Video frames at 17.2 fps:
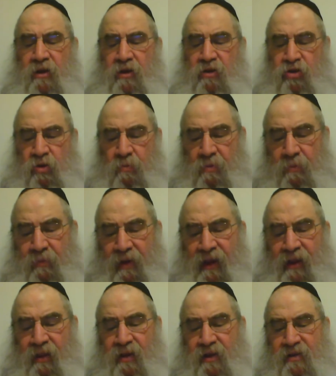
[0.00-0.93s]
So
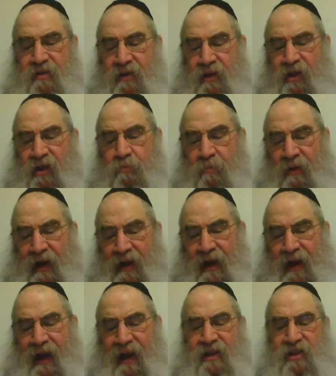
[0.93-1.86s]
memel is nit
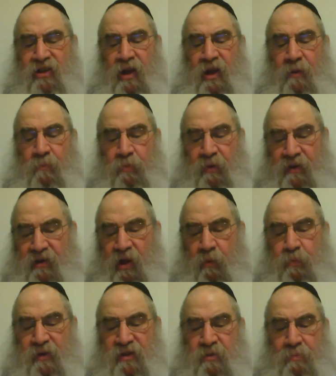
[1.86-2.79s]
mahagas
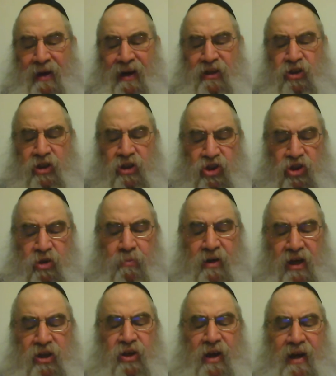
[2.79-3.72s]
betipas mashke
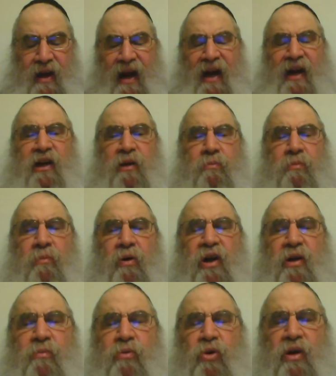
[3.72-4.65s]
shebreish agarge
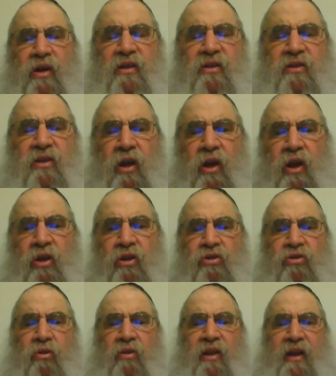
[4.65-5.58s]
b'makom okas.
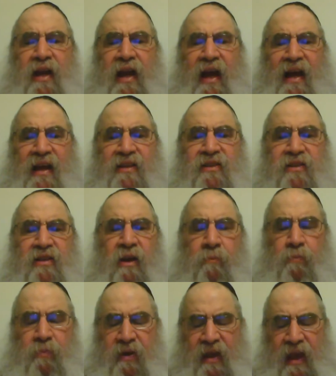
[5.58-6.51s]
So the gas
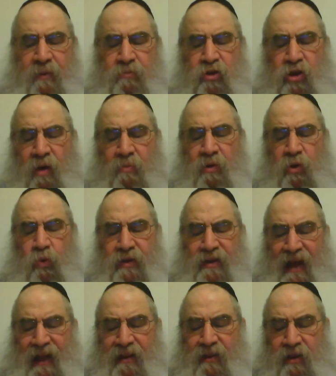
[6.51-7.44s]
became tummy with
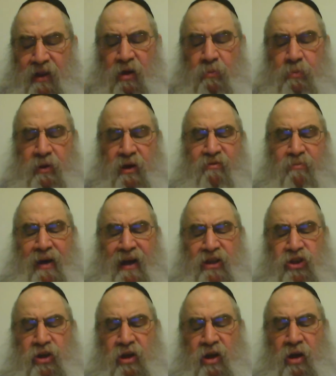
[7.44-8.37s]
that little bit of
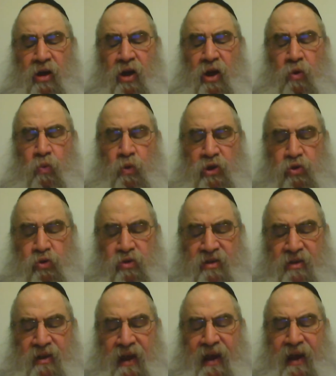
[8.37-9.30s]
mashke, which was
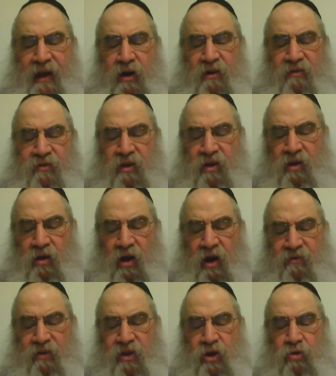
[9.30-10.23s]
in the head of the
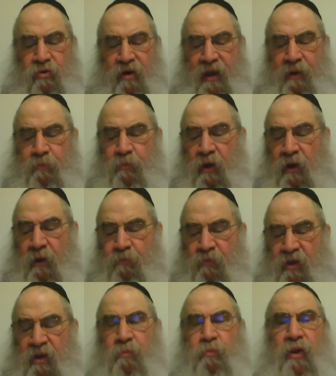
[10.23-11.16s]
grape,
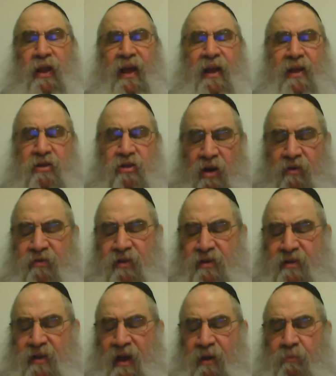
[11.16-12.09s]
in the plates of the
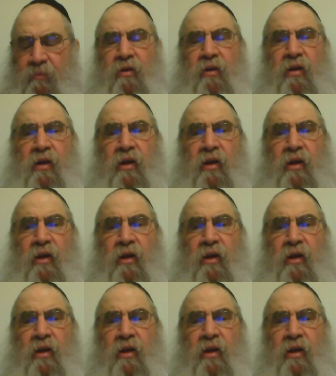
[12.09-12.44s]
stem.